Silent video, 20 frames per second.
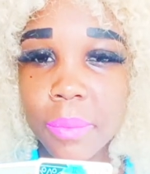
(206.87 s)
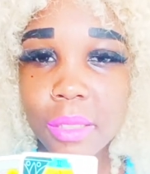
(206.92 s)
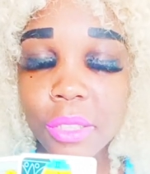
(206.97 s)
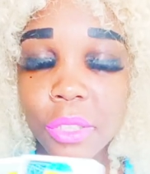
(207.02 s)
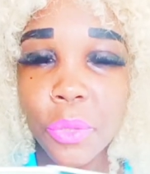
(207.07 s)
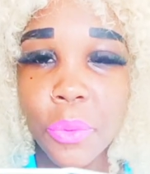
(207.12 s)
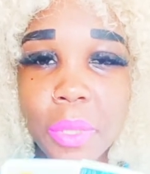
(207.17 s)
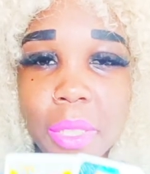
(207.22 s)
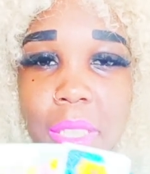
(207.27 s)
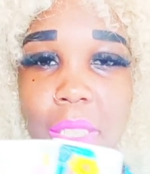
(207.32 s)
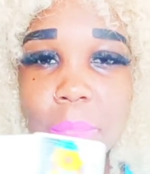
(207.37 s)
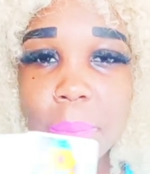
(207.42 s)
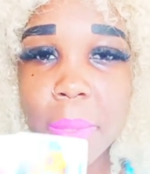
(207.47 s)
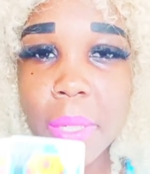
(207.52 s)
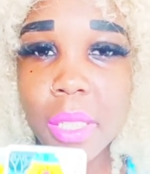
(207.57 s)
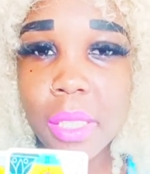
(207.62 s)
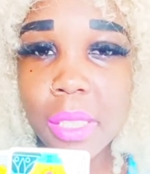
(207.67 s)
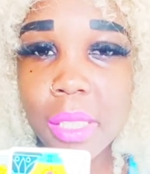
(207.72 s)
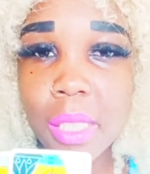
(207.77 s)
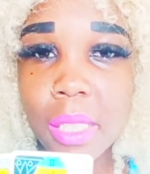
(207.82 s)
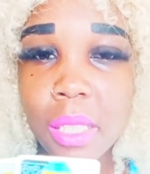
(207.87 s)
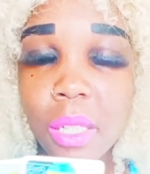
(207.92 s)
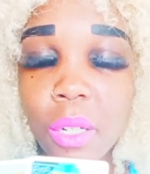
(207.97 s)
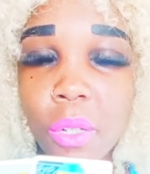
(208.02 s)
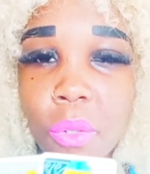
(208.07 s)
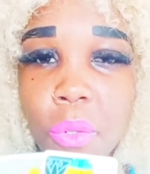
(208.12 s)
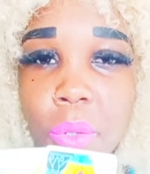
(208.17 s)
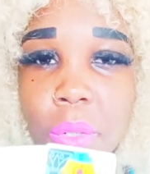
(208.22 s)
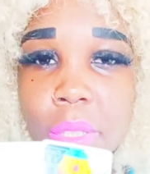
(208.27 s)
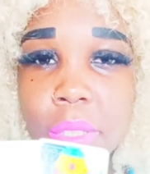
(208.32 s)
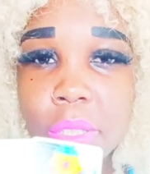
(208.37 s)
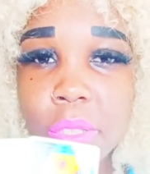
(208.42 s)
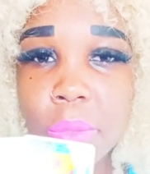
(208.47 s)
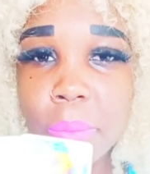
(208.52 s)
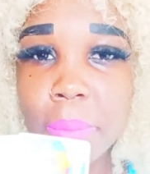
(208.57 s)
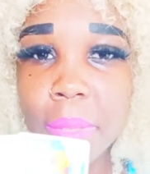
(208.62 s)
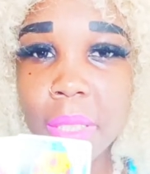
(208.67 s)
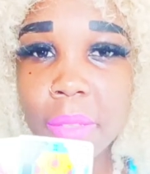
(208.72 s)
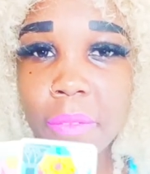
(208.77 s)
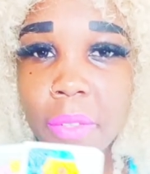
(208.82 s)
You and this person are going to
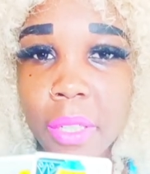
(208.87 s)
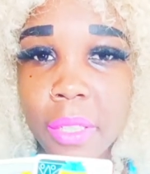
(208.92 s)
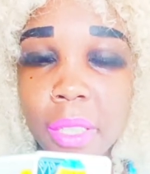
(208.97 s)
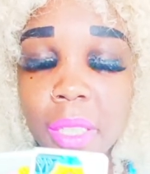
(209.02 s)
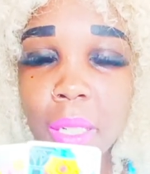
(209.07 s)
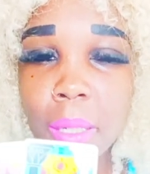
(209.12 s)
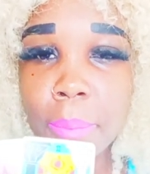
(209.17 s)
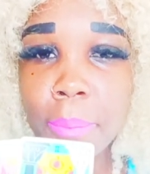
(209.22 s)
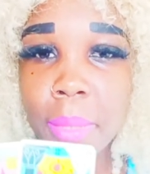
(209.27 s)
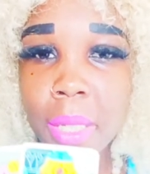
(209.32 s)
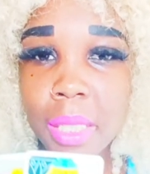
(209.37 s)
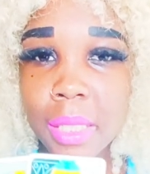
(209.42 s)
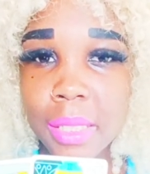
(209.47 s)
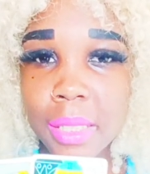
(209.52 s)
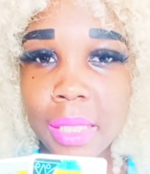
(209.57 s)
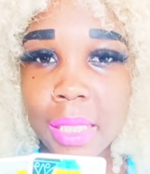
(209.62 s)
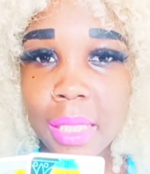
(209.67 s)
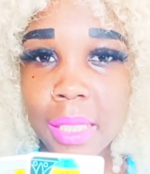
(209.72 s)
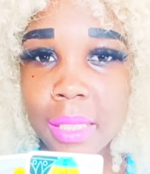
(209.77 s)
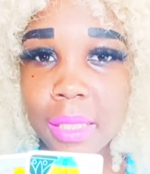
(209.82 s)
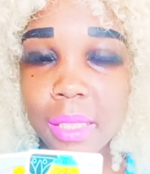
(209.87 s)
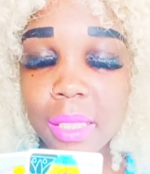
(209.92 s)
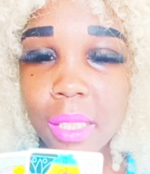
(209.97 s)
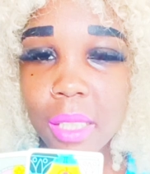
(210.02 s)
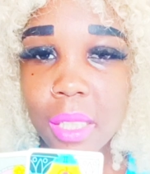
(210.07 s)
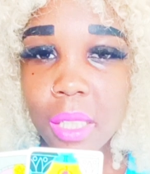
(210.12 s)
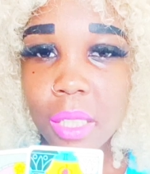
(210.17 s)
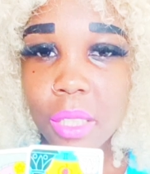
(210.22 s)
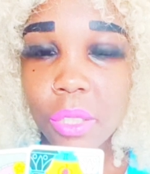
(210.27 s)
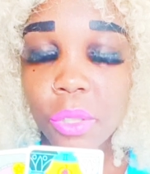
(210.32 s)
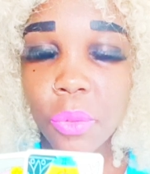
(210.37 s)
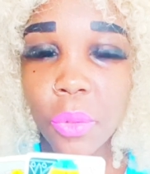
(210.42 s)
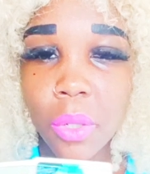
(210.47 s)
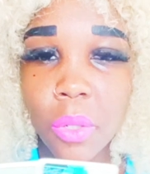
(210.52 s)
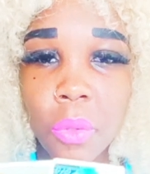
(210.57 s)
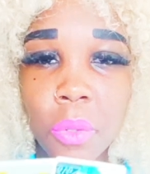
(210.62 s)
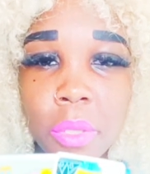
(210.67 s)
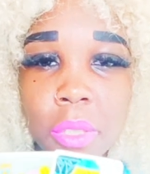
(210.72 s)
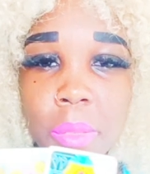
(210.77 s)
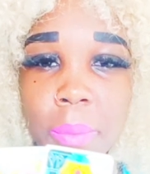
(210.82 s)
be very abundant. You are
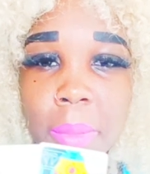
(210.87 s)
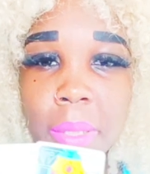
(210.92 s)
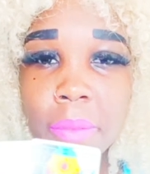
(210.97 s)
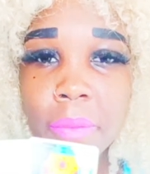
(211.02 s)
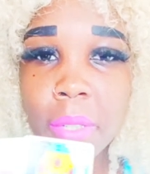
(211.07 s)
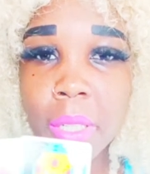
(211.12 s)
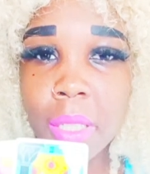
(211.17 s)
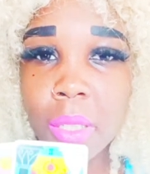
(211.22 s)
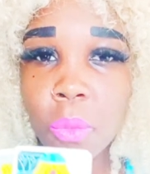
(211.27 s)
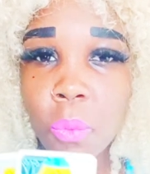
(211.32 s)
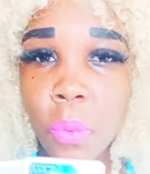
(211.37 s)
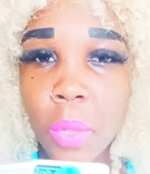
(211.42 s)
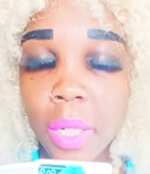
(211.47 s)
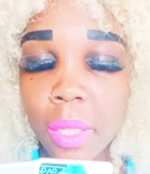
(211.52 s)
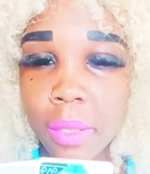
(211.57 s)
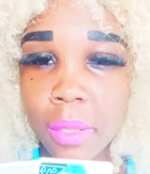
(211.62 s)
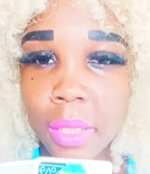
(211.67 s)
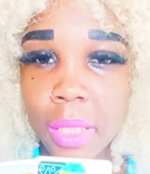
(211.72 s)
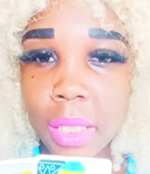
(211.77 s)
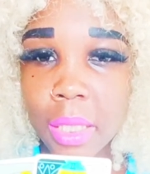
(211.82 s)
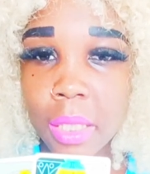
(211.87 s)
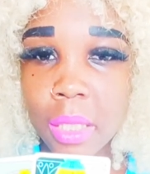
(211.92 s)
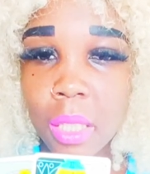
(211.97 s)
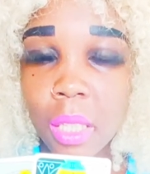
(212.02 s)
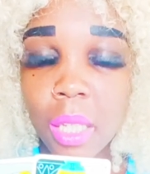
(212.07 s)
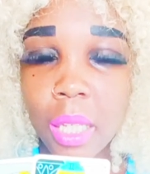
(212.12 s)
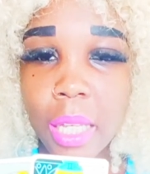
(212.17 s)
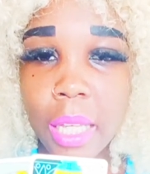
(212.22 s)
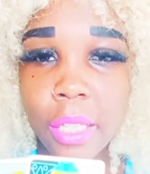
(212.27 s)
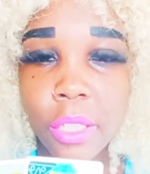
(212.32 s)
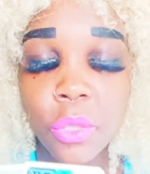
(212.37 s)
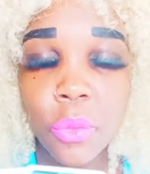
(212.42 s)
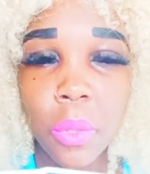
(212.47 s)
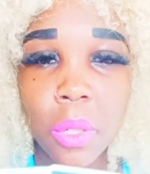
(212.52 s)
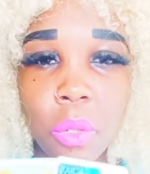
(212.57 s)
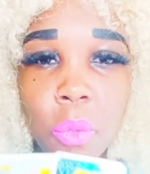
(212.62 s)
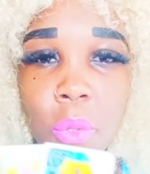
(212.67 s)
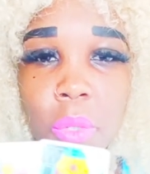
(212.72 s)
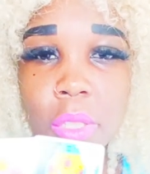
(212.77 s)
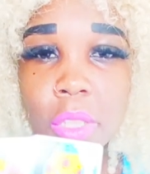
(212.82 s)
going to be very wealthy and you
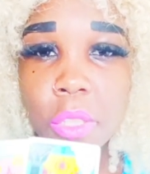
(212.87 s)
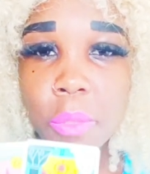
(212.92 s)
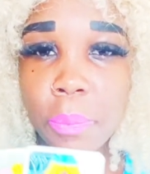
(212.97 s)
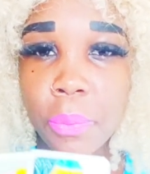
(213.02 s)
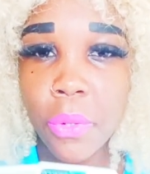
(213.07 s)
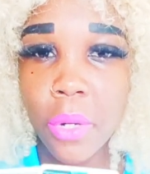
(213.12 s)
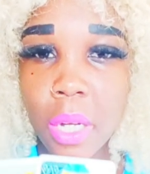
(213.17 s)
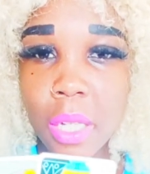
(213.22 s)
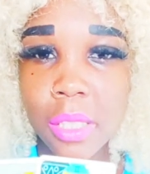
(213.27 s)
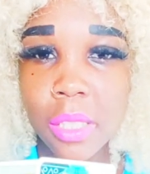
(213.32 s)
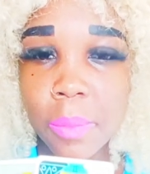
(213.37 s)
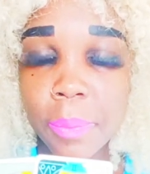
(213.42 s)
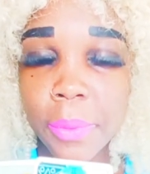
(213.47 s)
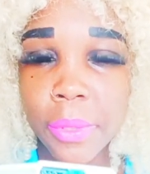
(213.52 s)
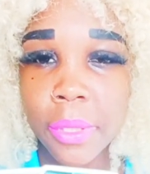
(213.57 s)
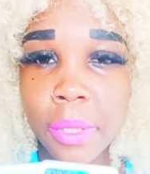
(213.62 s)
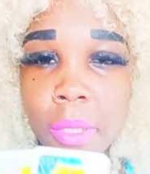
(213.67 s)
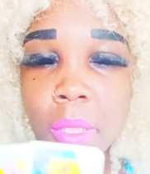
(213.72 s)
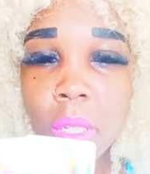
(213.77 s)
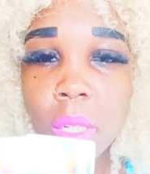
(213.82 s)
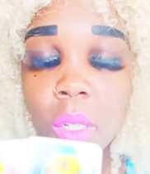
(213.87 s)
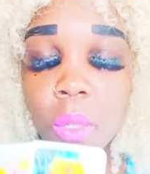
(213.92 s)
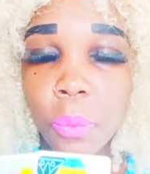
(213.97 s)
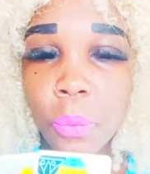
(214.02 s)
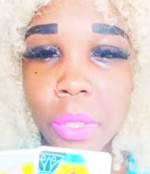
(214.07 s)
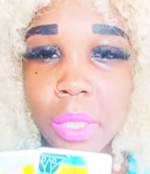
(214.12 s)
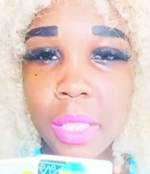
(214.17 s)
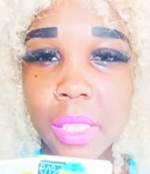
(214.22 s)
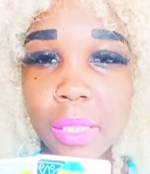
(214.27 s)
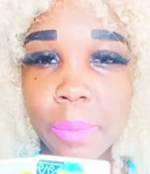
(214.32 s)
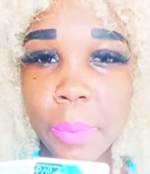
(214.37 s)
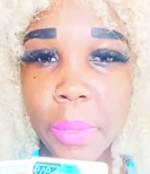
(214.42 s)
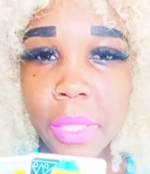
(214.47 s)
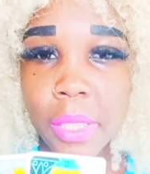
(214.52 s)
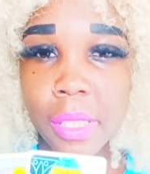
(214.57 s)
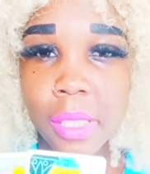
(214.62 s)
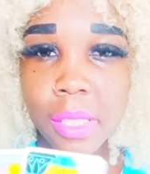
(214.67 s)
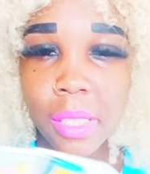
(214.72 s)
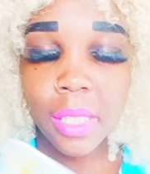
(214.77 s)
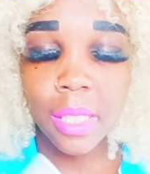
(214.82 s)
are going to prosper with this
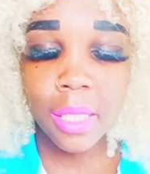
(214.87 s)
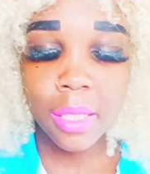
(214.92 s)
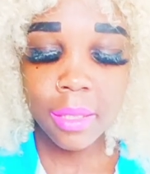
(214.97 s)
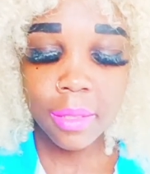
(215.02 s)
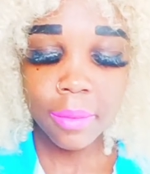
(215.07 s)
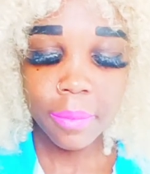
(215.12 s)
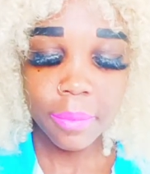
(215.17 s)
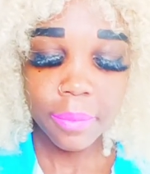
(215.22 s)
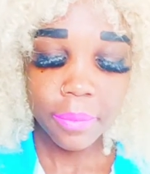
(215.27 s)
person.